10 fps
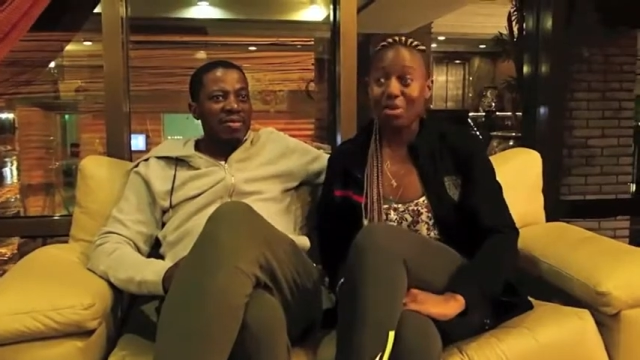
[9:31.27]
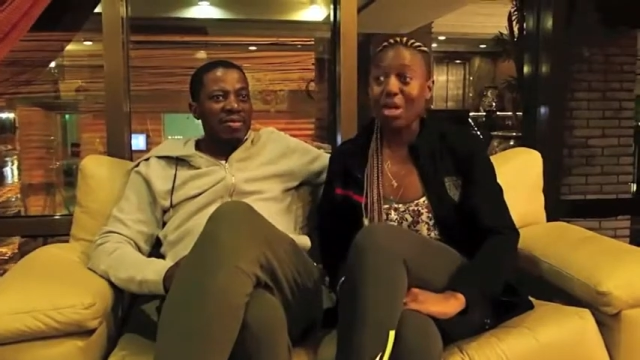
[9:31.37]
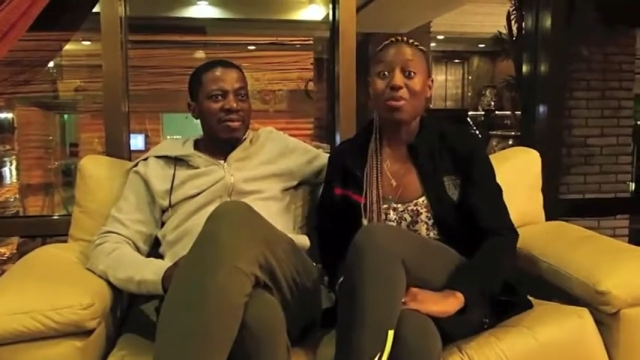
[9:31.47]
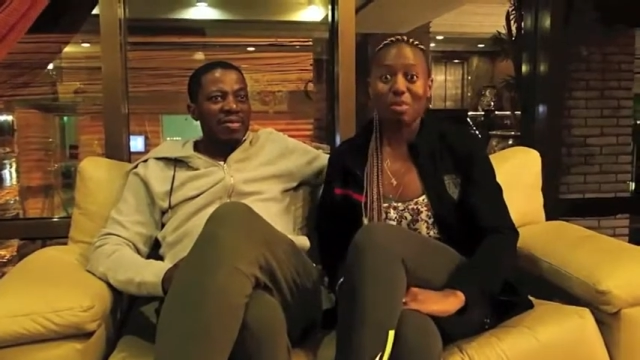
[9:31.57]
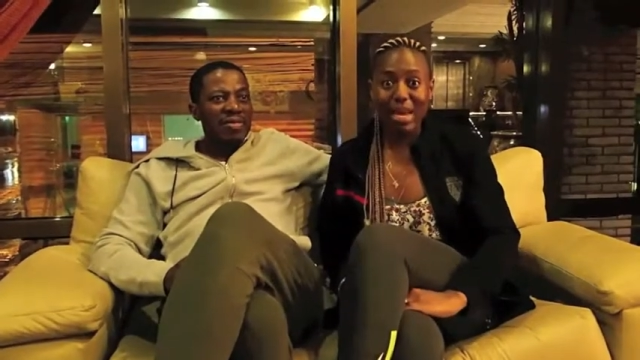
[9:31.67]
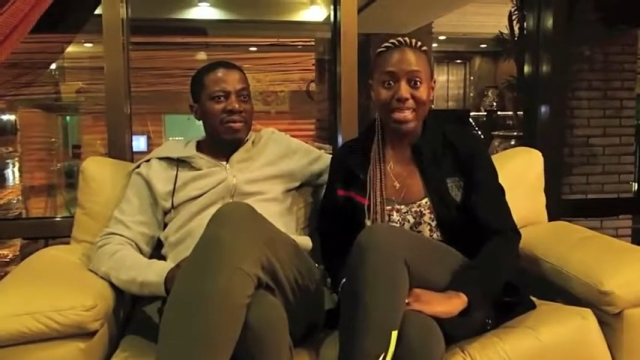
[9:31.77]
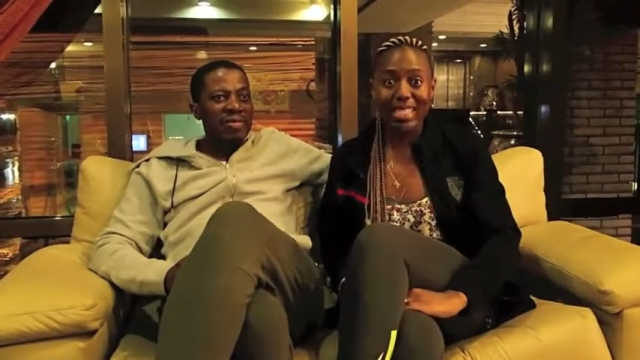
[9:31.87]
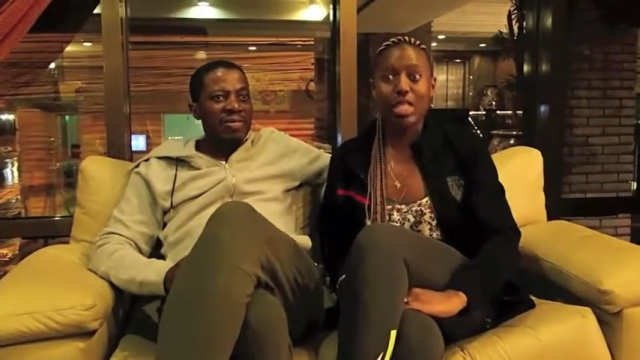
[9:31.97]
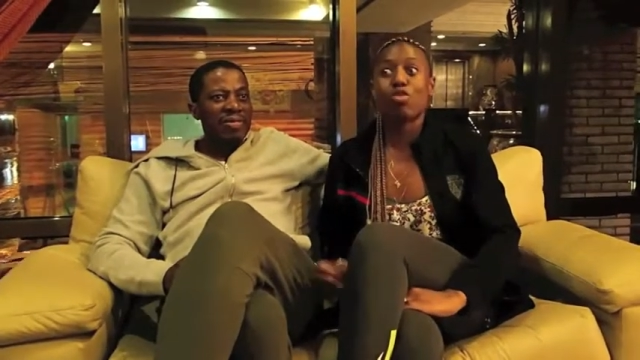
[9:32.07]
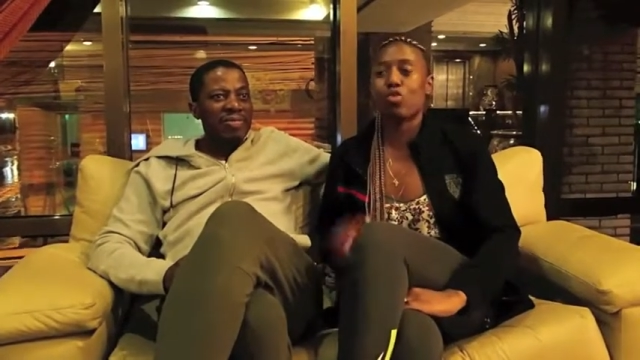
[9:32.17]
Speaker 1: way we met,
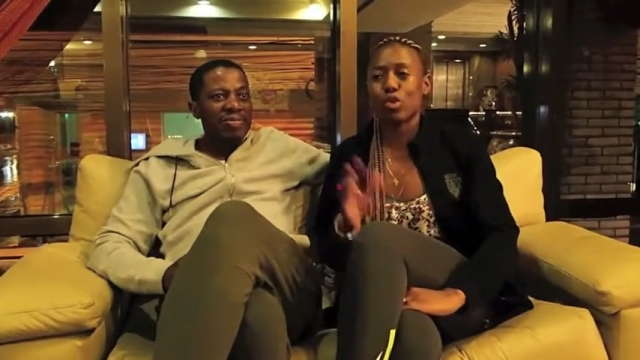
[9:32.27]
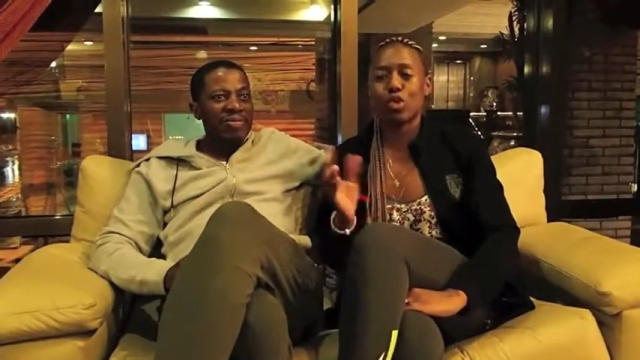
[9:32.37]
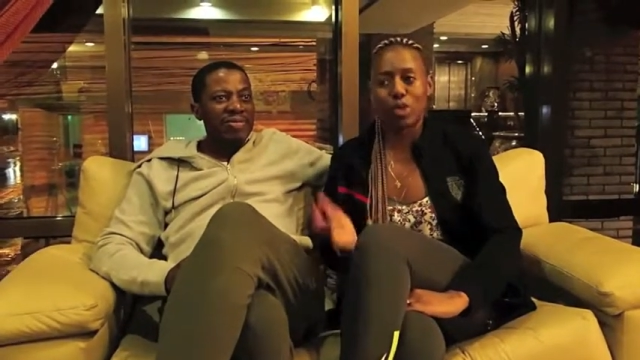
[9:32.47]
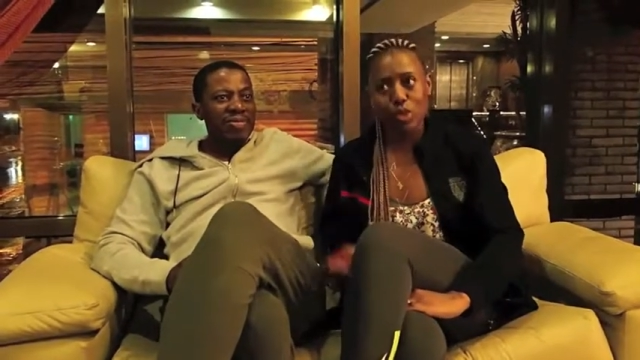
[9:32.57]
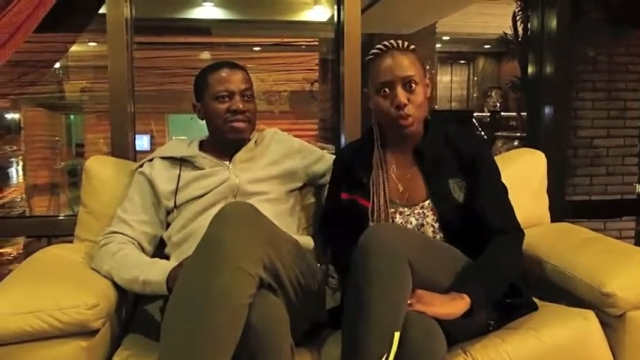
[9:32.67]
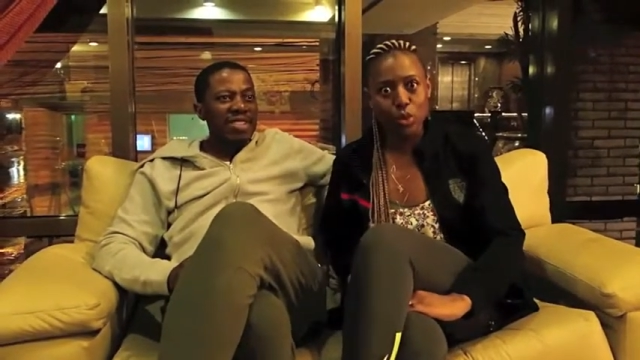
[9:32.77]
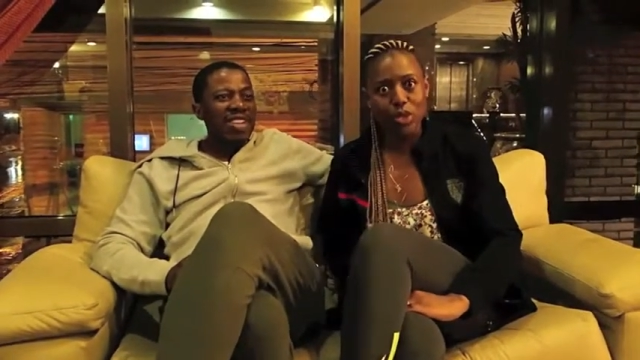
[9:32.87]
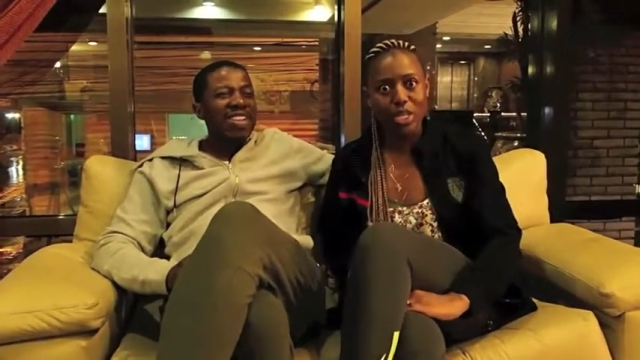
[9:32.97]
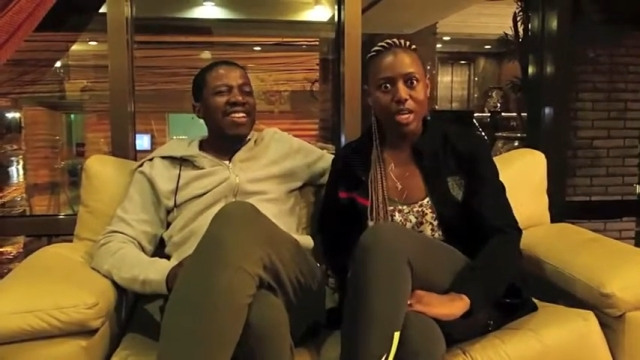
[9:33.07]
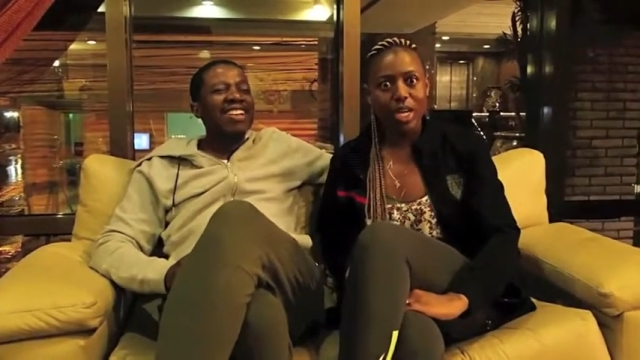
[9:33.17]
the route we
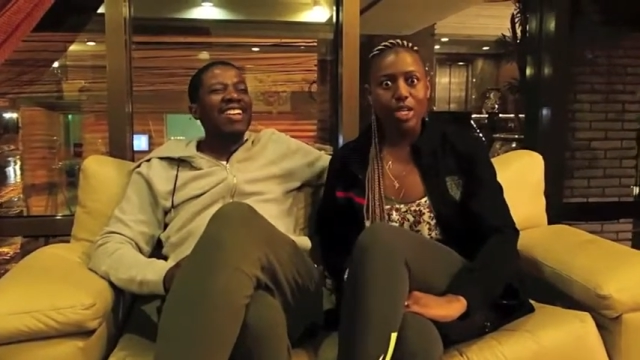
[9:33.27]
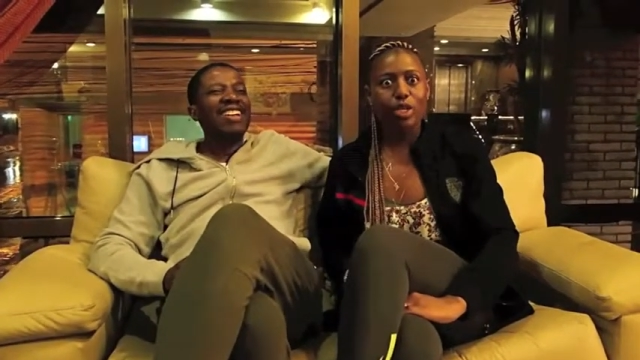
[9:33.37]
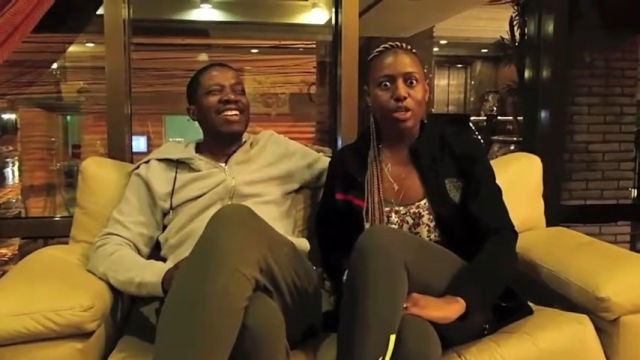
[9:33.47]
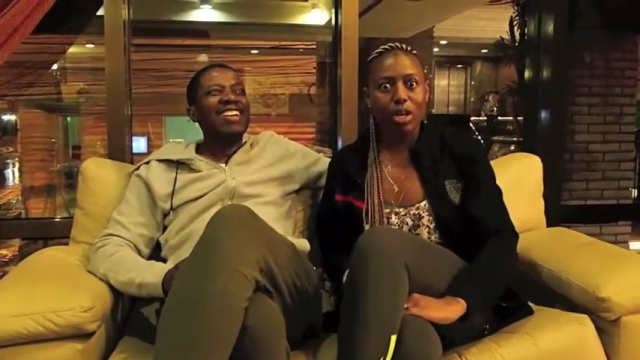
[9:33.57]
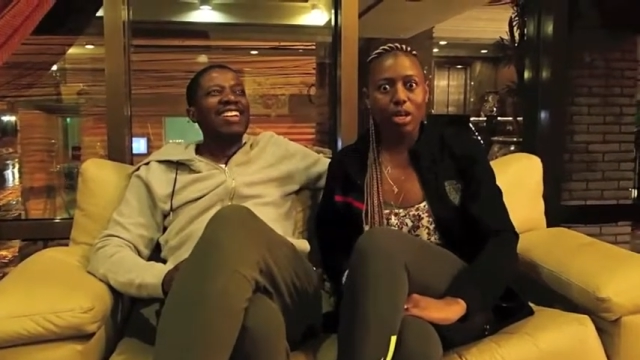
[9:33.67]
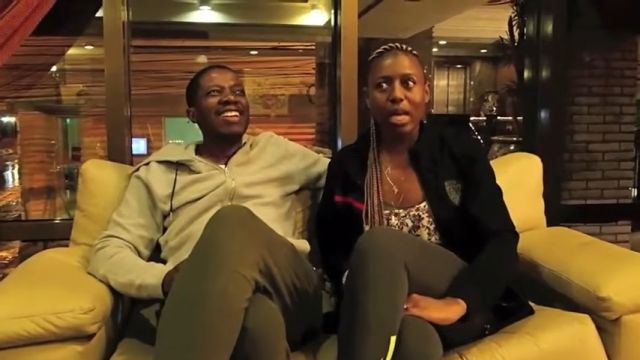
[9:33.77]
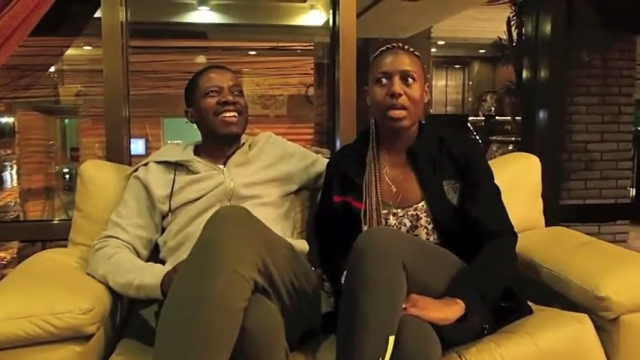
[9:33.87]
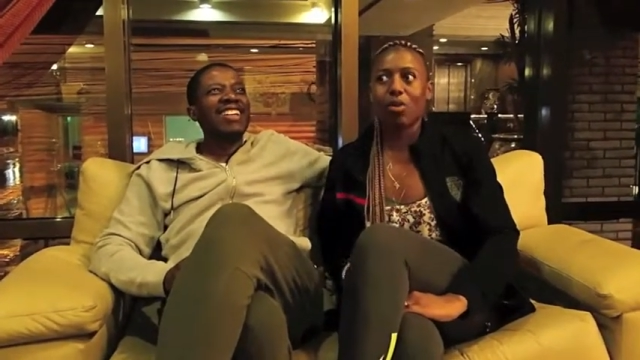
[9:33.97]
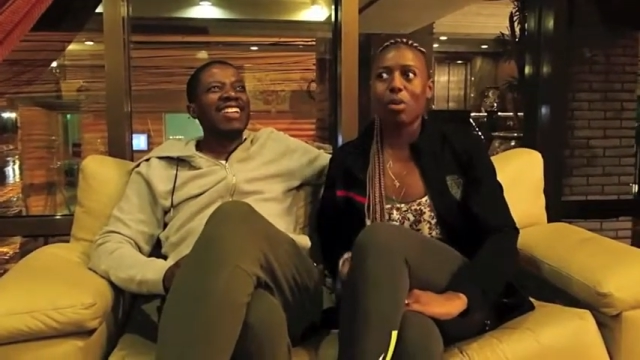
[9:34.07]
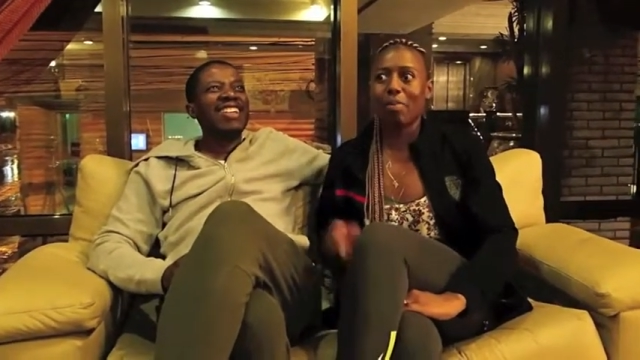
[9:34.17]
took. You know,
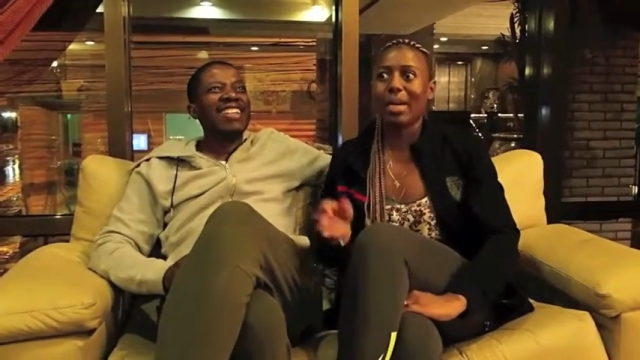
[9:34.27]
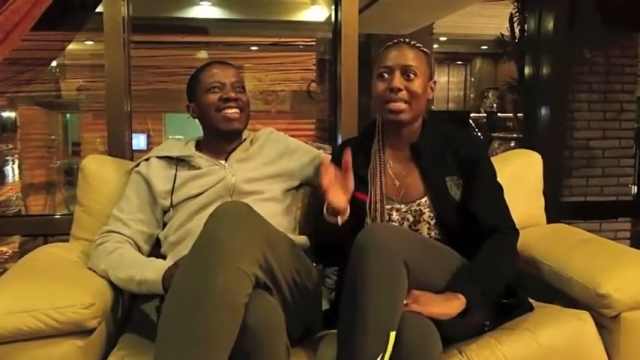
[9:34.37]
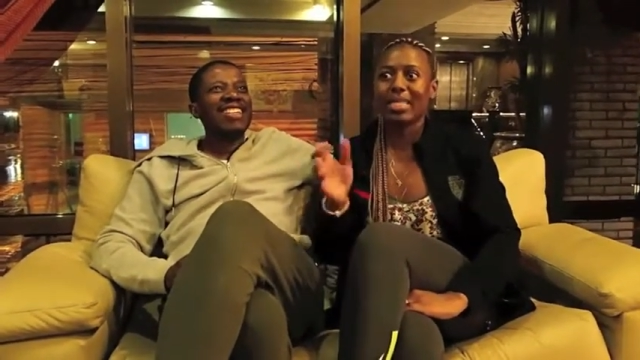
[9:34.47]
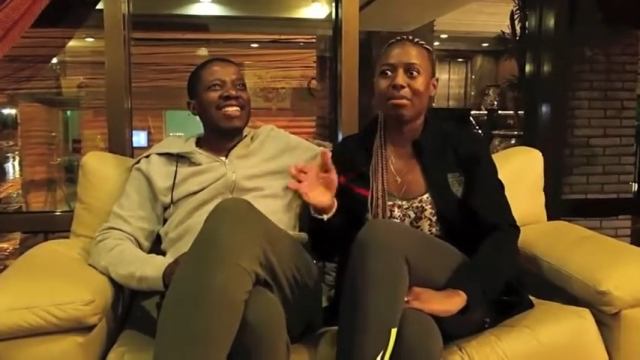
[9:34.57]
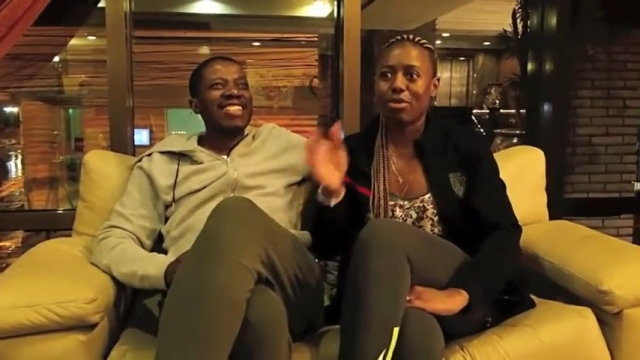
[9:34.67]
like we met him